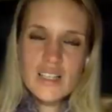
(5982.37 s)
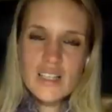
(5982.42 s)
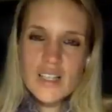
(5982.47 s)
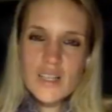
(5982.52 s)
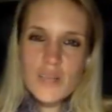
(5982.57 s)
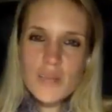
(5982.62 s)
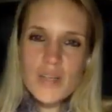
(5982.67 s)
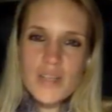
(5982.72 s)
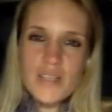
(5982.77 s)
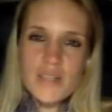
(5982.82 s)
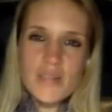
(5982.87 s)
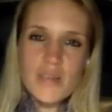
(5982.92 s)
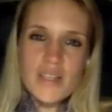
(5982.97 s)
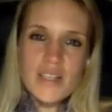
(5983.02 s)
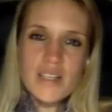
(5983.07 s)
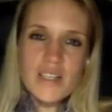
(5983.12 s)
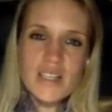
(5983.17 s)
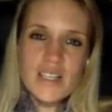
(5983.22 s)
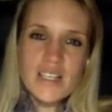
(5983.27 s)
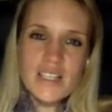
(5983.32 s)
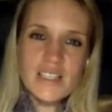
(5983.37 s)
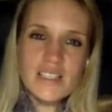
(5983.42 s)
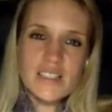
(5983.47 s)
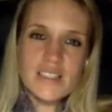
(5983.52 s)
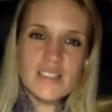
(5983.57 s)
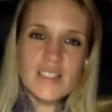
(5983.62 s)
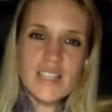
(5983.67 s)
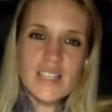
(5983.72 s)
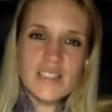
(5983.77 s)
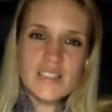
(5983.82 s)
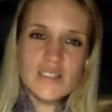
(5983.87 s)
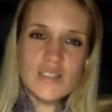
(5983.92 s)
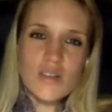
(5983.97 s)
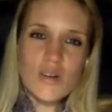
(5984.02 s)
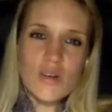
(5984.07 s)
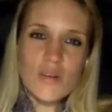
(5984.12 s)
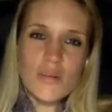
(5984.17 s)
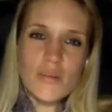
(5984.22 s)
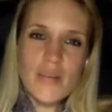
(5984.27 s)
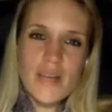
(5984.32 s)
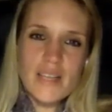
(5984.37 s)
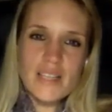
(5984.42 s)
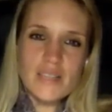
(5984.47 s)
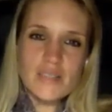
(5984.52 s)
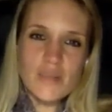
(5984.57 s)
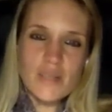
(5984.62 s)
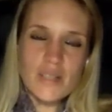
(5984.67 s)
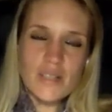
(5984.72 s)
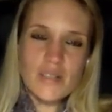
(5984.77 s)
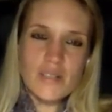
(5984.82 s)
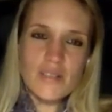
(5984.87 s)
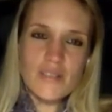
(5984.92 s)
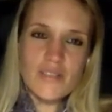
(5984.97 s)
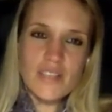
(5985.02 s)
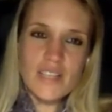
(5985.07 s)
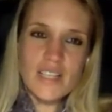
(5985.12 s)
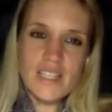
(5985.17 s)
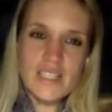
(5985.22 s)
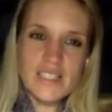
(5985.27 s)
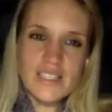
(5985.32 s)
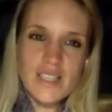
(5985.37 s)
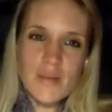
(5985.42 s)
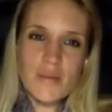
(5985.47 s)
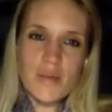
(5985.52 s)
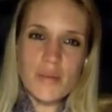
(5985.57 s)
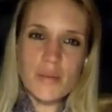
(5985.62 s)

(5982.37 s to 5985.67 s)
But the thing is that's not based when you're feeling separate,